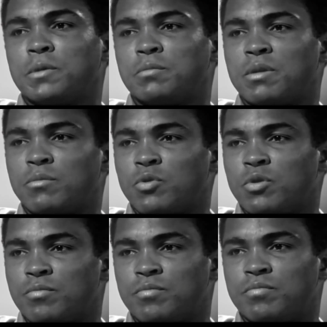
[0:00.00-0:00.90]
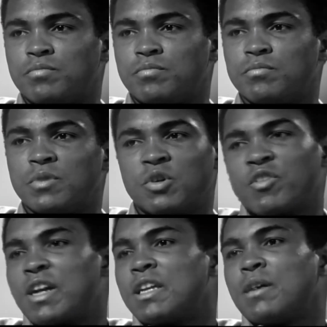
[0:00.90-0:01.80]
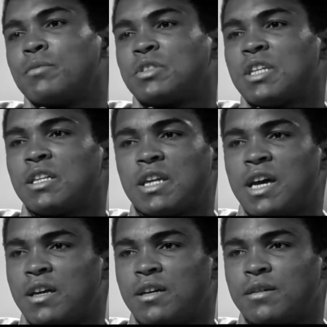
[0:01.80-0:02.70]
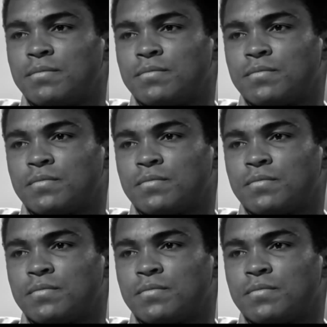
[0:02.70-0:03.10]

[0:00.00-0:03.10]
them as being more great, I would say, than I am.